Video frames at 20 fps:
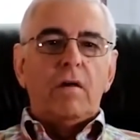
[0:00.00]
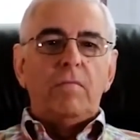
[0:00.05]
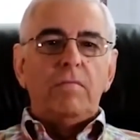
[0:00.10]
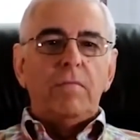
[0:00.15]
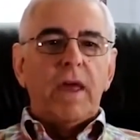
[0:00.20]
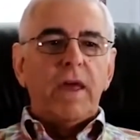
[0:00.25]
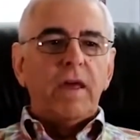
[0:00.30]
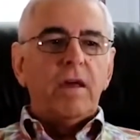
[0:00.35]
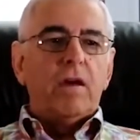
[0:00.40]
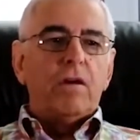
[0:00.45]

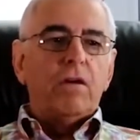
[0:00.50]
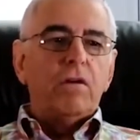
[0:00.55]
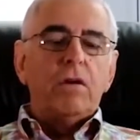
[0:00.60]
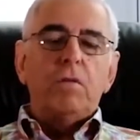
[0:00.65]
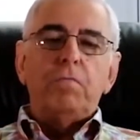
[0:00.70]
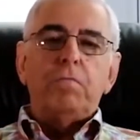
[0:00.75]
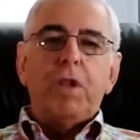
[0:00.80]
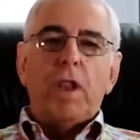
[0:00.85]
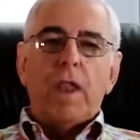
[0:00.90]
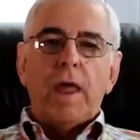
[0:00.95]
make a
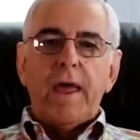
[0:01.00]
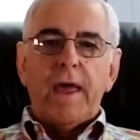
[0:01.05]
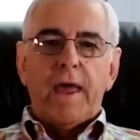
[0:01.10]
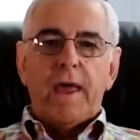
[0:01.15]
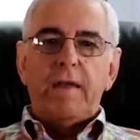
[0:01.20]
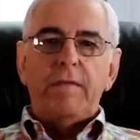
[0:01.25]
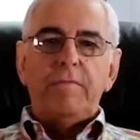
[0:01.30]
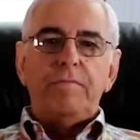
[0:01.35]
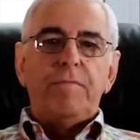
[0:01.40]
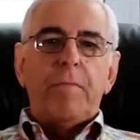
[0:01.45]
good
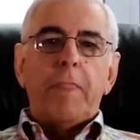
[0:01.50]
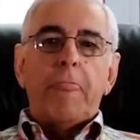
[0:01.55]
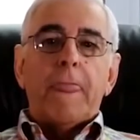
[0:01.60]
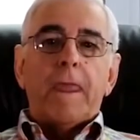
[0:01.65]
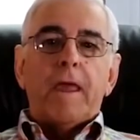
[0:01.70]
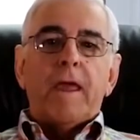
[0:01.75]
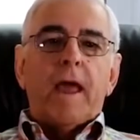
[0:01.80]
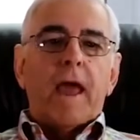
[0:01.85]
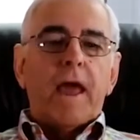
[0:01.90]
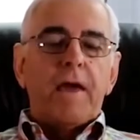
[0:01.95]
plan,
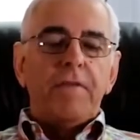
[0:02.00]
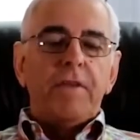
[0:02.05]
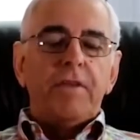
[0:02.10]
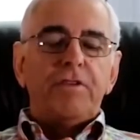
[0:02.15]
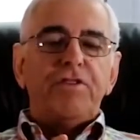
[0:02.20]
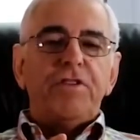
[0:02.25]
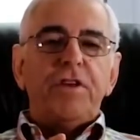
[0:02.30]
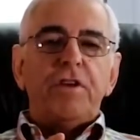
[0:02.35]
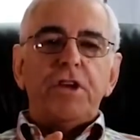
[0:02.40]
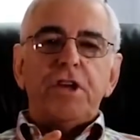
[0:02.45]
and
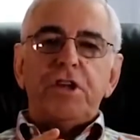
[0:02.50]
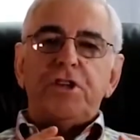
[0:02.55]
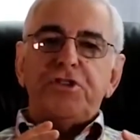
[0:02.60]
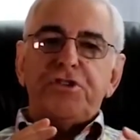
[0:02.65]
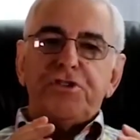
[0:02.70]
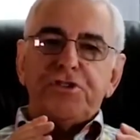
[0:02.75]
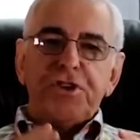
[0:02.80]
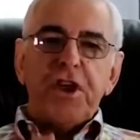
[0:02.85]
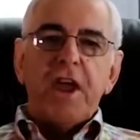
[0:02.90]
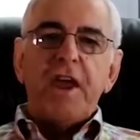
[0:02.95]
that
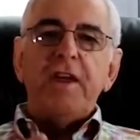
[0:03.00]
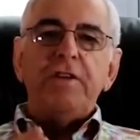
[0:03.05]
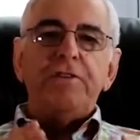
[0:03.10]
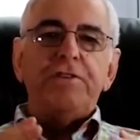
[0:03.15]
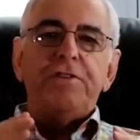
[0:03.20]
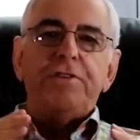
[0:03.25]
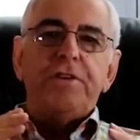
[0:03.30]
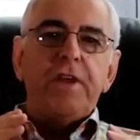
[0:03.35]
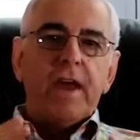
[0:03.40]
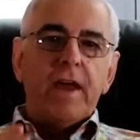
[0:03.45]
it's
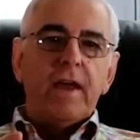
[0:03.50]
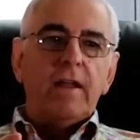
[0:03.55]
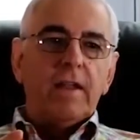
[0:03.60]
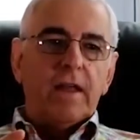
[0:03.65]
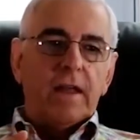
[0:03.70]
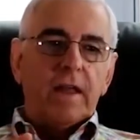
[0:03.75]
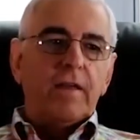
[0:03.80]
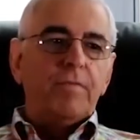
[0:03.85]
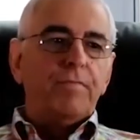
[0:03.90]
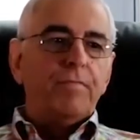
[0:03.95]
changed
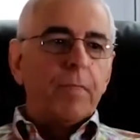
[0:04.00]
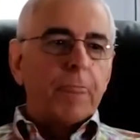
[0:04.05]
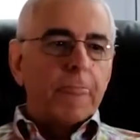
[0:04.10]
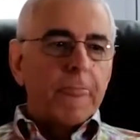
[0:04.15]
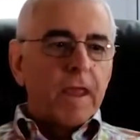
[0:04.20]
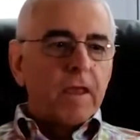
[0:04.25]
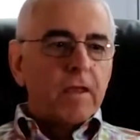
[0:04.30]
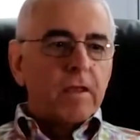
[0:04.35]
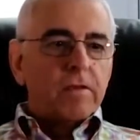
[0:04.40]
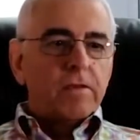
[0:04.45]
daily.
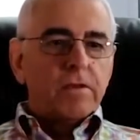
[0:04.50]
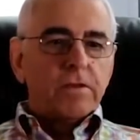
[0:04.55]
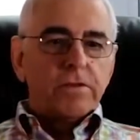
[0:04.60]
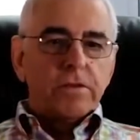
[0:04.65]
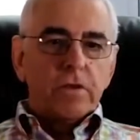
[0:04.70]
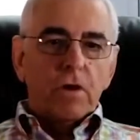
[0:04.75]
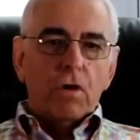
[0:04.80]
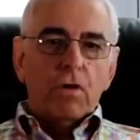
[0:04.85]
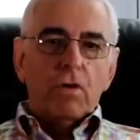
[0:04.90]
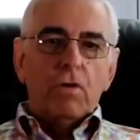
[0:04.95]

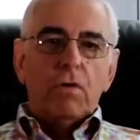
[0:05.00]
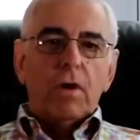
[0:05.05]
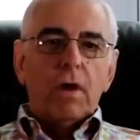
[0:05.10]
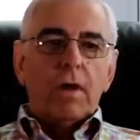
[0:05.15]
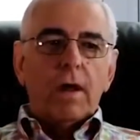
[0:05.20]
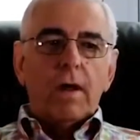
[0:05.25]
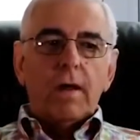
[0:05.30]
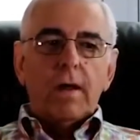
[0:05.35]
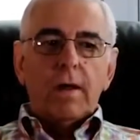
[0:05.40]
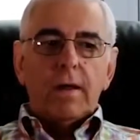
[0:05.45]
So
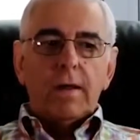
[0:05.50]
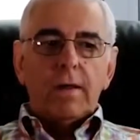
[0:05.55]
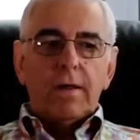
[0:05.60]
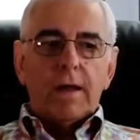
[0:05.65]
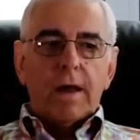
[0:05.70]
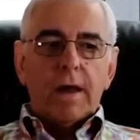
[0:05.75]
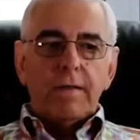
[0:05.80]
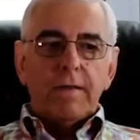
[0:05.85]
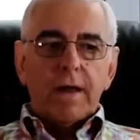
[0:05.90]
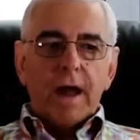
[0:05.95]

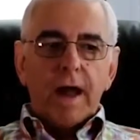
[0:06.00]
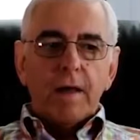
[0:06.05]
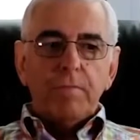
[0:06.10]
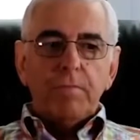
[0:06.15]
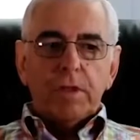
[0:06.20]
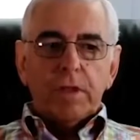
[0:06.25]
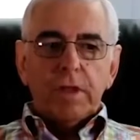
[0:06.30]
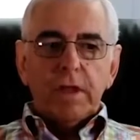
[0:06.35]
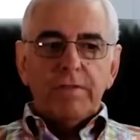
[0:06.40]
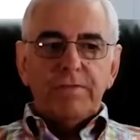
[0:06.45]
I
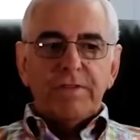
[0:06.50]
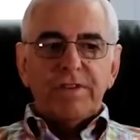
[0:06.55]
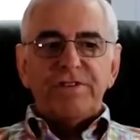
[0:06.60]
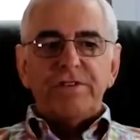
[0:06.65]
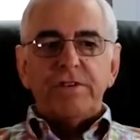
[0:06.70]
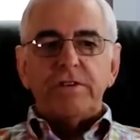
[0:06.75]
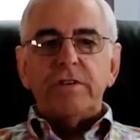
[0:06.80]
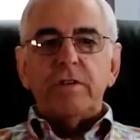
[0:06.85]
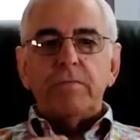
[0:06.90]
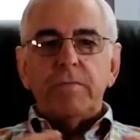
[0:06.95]
believe the
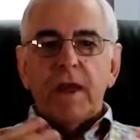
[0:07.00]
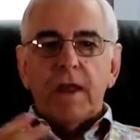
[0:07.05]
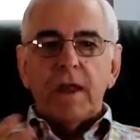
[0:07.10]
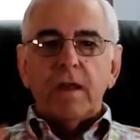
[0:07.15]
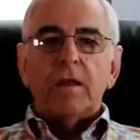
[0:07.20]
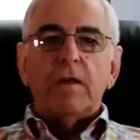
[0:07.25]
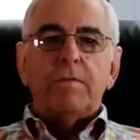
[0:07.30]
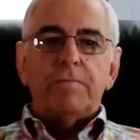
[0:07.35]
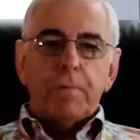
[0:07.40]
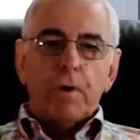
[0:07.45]

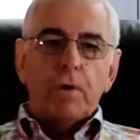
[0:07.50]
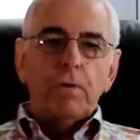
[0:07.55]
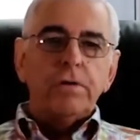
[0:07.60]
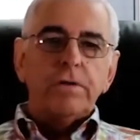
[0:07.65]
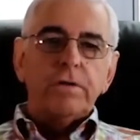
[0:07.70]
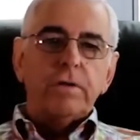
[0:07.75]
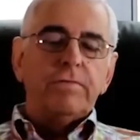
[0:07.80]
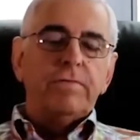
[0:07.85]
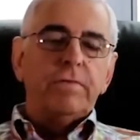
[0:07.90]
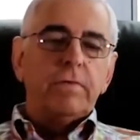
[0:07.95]
systematic
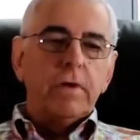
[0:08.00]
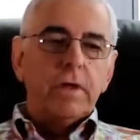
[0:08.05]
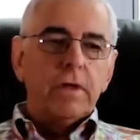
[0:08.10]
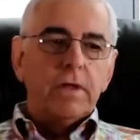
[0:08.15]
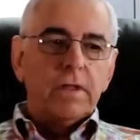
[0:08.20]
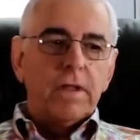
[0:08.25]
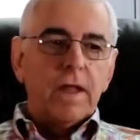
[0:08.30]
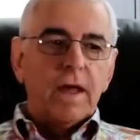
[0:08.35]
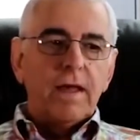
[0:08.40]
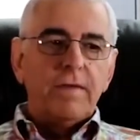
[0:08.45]
approach of
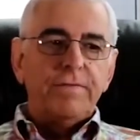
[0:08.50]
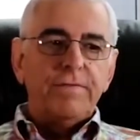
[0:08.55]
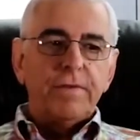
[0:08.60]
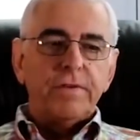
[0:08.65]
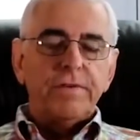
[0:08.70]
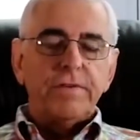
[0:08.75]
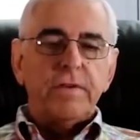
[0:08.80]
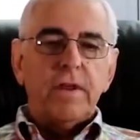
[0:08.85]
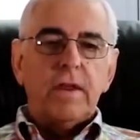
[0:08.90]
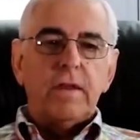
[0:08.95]
Verita Life
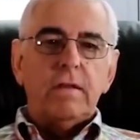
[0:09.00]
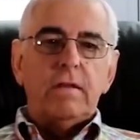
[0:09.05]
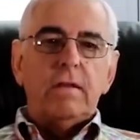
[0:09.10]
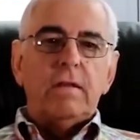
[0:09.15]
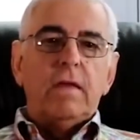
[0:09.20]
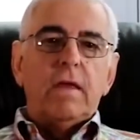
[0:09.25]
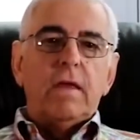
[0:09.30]
is that